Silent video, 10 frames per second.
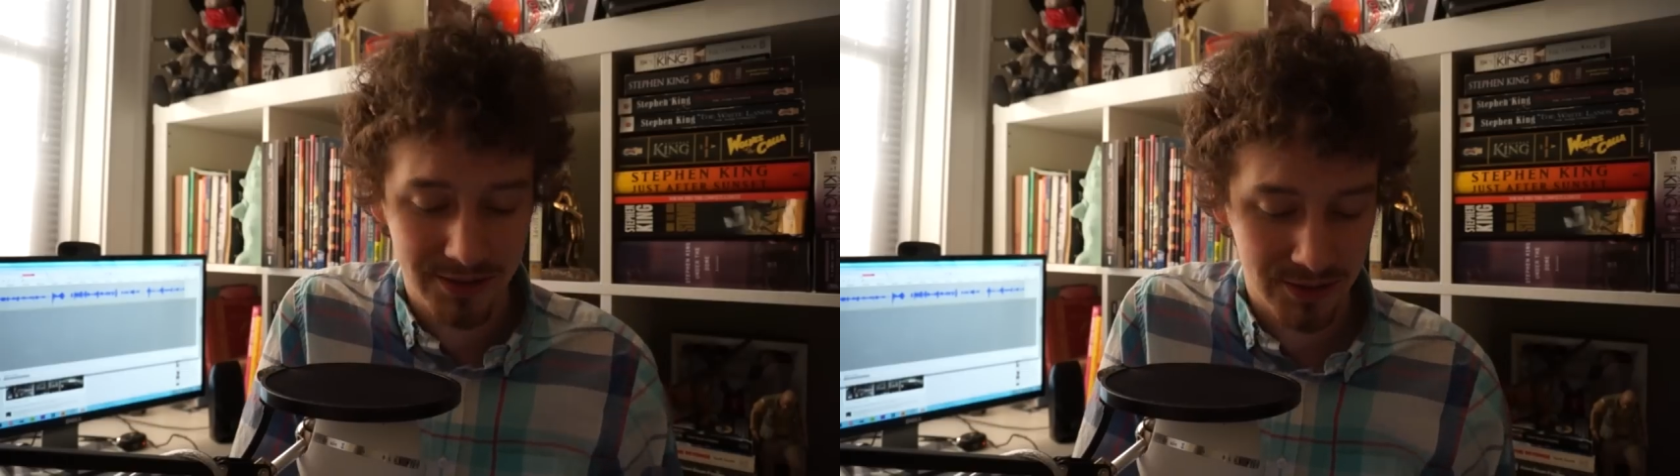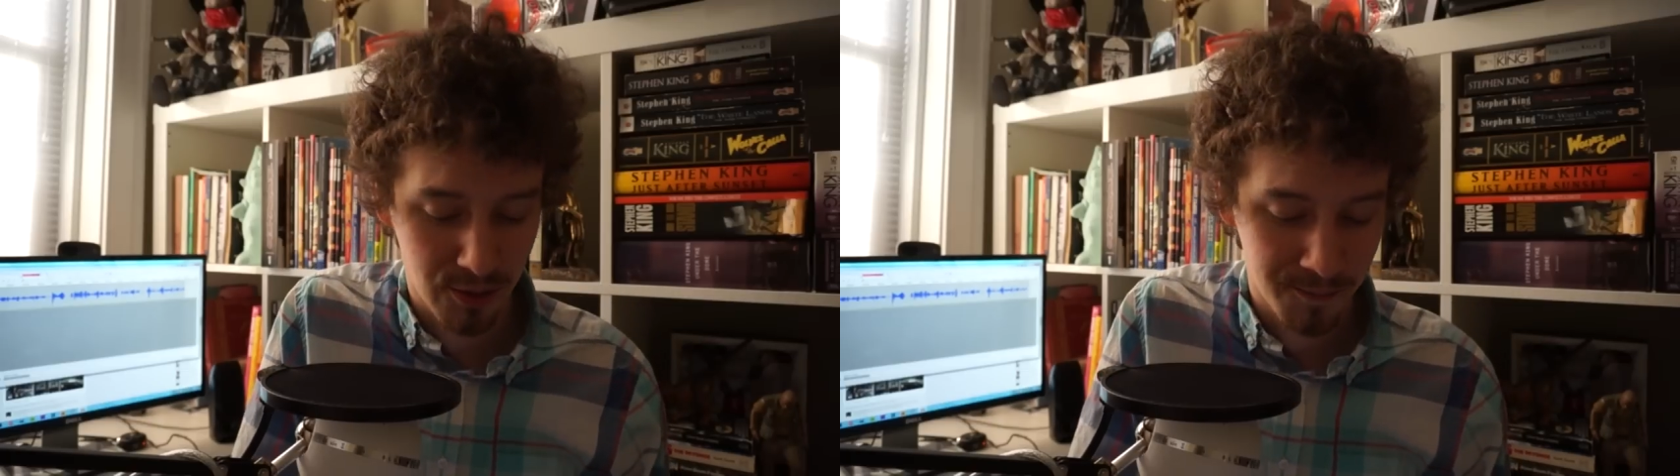
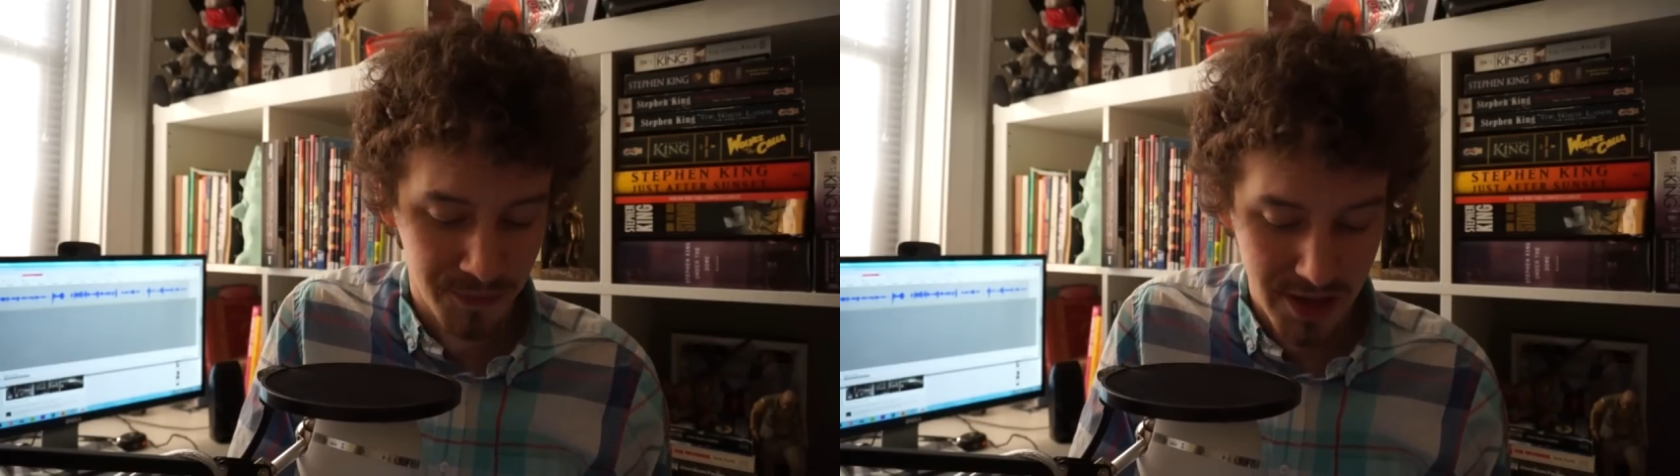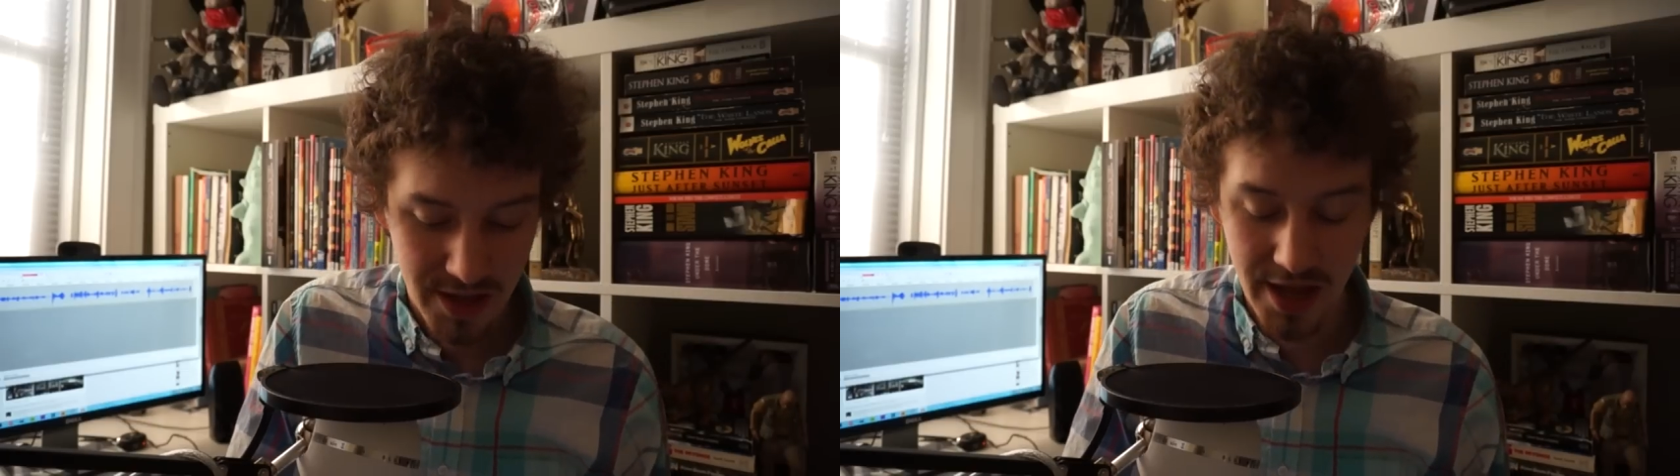So
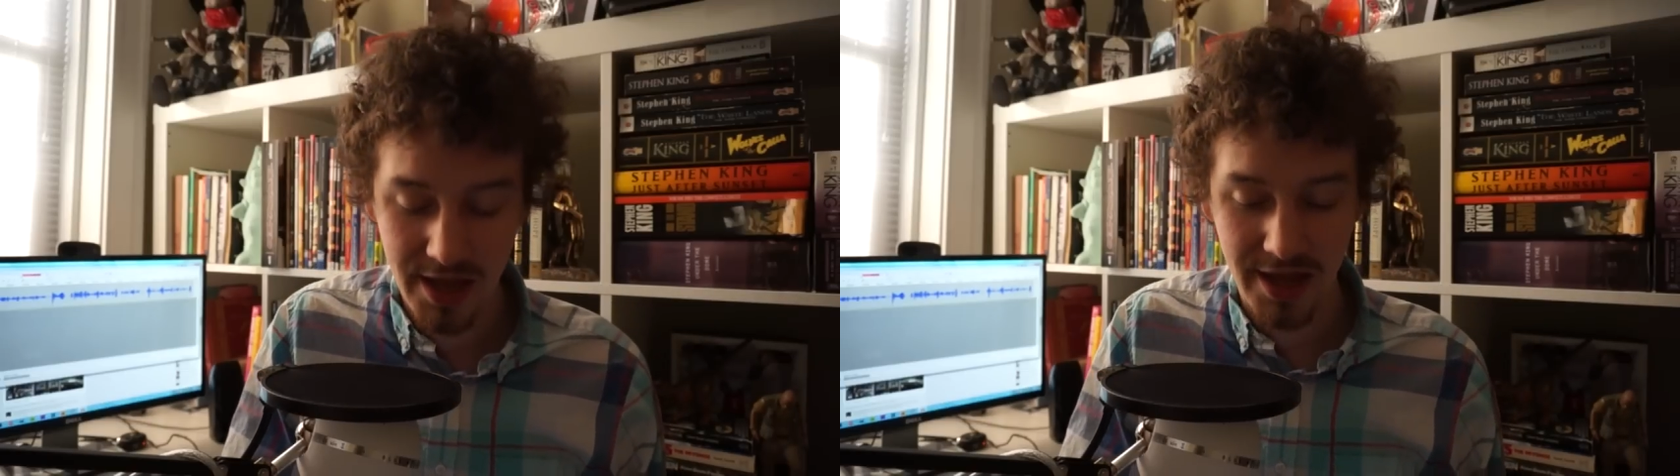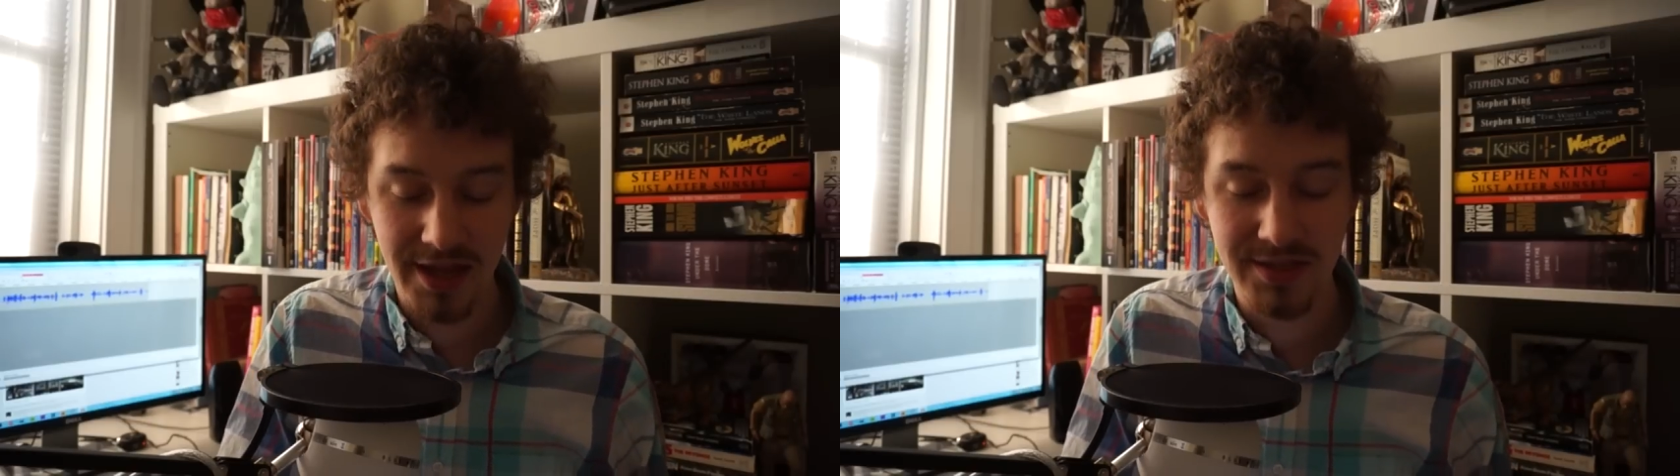
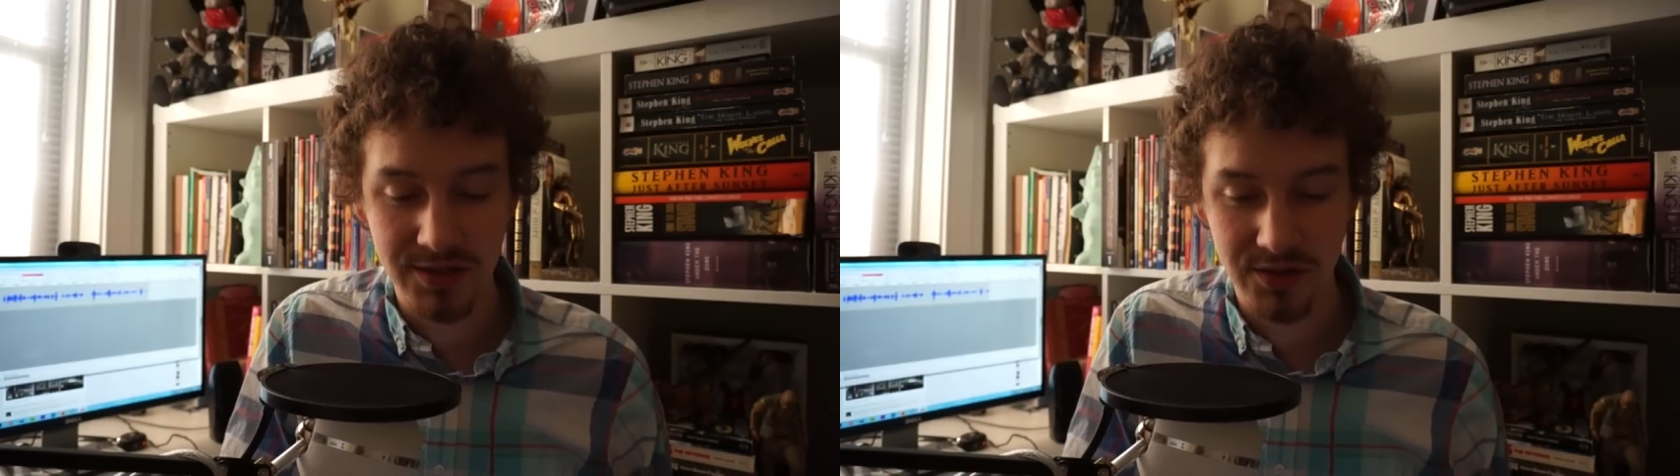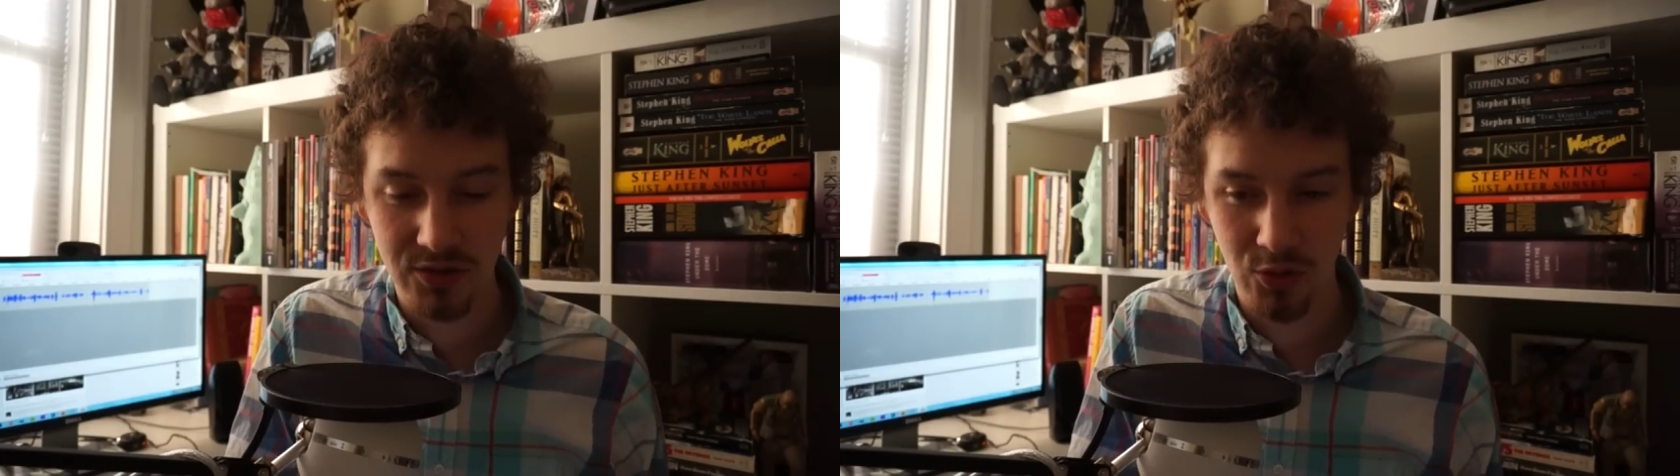I guess that's